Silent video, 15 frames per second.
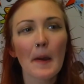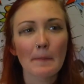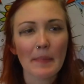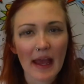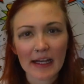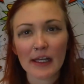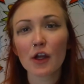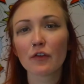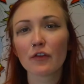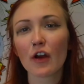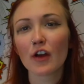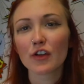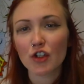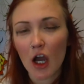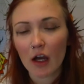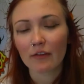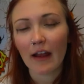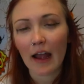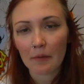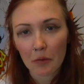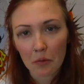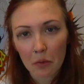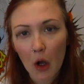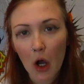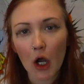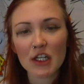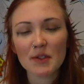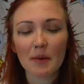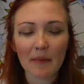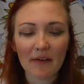But any other genre I will
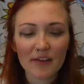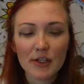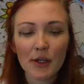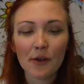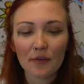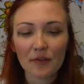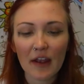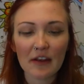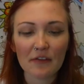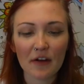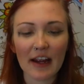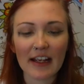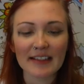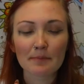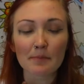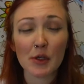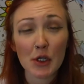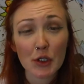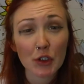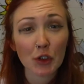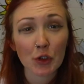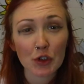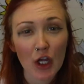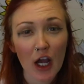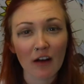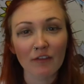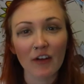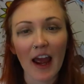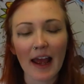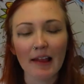watch. But my two favourite is musical
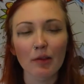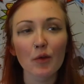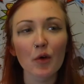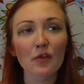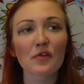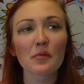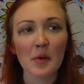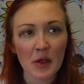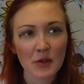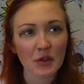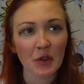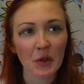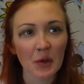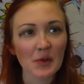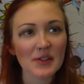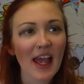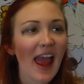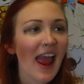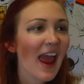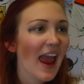genre. I love musicals.